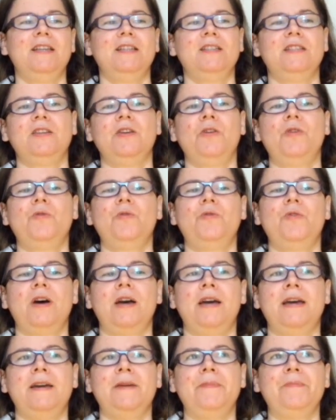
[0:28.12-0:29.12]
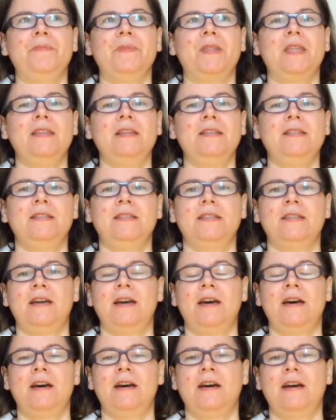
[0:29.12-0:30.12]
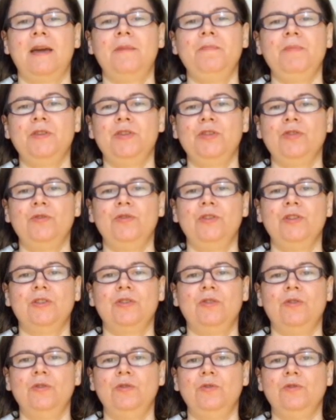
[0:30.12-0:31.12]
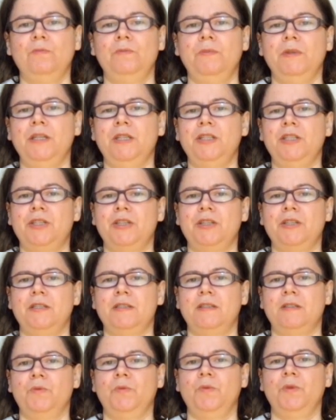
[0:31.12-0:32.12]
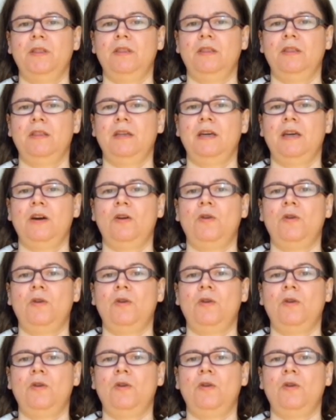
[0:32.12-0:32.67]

So this episode is going to be just with